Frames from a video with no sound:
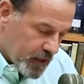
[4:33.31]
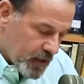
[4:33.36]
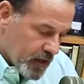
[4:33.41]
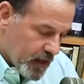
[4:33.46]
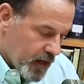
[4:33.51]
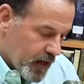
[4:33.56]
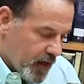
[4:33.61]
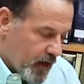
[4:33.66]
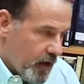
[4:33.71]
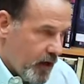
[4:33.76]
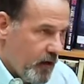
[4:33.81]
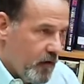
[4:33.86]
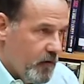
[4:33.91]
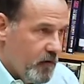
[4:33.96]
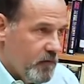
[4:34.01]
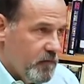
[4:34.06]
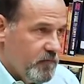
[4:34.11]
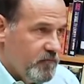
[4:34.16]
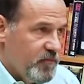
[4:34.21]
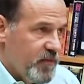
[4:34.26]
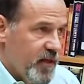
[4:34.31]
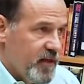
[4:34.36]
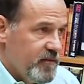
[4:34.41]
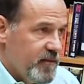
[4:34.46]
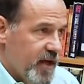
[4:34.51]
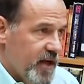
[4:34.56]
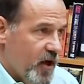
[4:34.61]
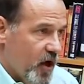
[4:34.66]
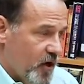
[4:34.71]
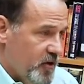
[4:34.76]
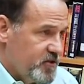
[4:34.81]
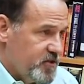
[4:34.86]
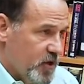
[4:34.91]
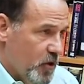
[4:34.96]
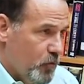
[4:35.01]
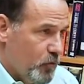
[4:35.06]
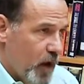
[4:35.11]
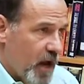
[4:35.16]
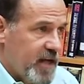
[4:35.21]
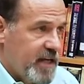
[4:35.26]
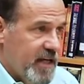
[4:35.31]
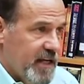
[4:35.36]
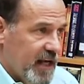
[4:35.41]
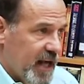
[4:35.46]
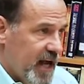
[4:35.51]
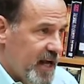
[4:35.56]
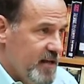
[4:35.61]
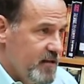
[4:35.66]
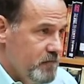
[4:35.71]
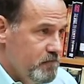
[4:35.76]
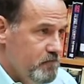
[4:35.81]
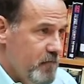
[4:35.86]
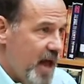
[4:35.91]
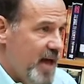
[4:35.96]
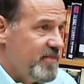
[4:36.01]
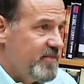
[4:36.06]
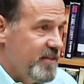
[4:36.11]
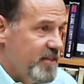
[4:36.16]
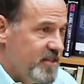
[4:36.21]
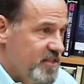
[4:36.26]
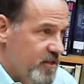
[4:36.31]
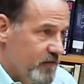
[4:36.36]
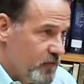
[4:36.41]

They also regulate methods of